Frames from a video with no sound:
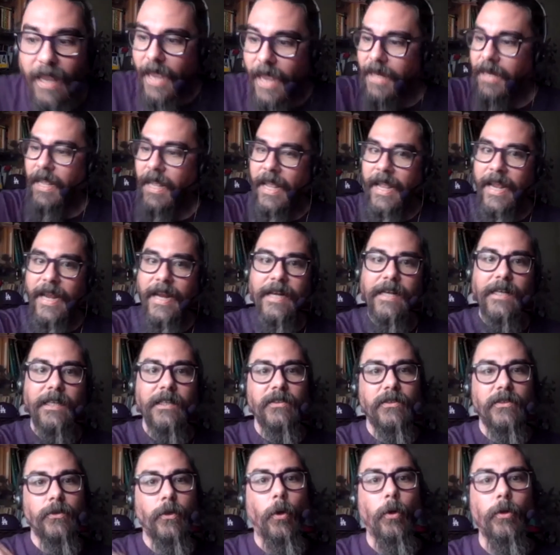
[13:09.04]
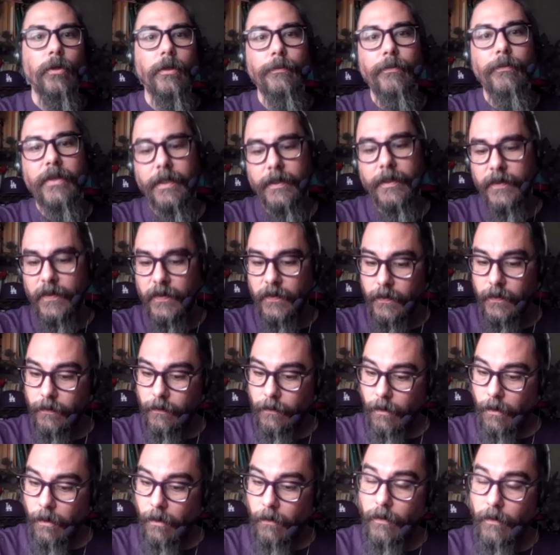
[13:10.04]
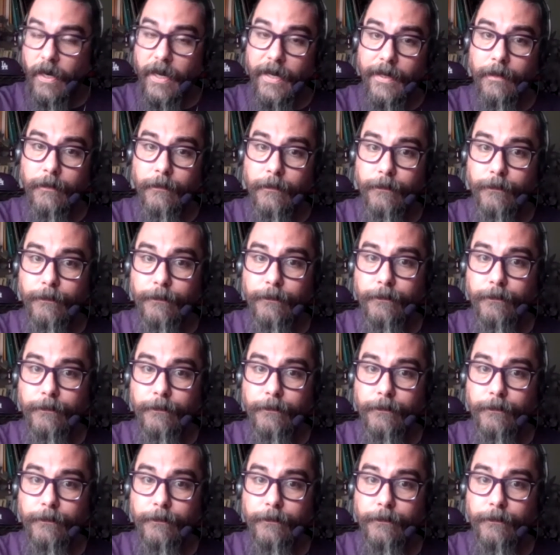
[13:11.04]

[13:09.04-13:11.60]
And Hades told him this, all right,